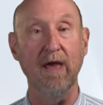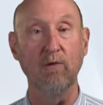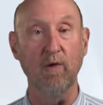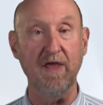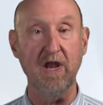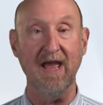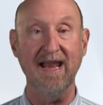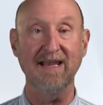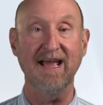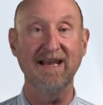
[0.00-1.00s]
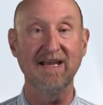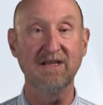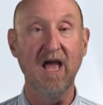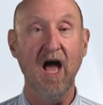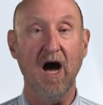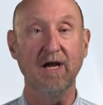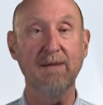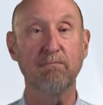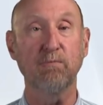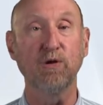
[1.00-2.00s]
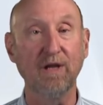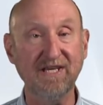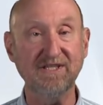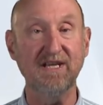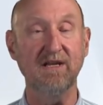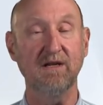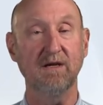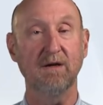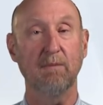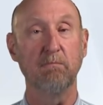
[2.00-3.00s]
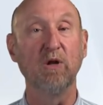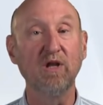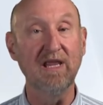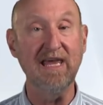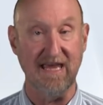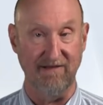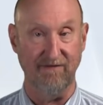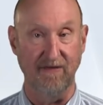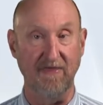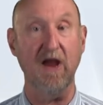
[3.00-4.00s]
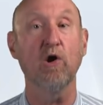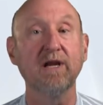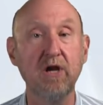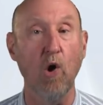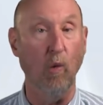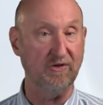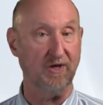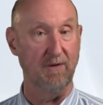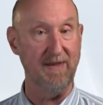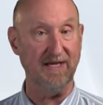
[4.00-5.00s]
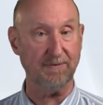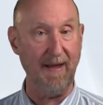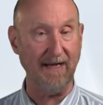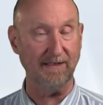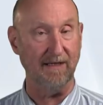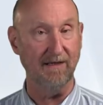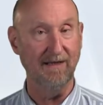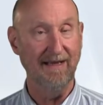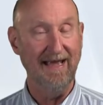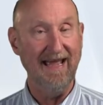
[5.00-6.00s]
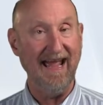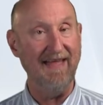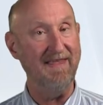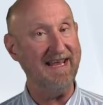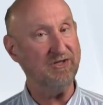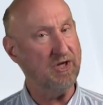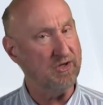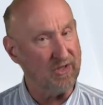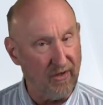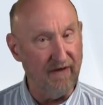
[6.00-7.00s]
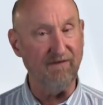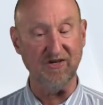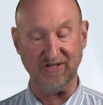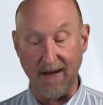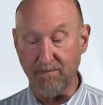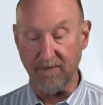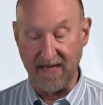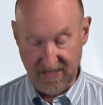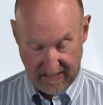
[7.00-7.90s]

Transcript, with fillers: in with an implicit belief that they already know what's going to be expected. And the institute's looking for something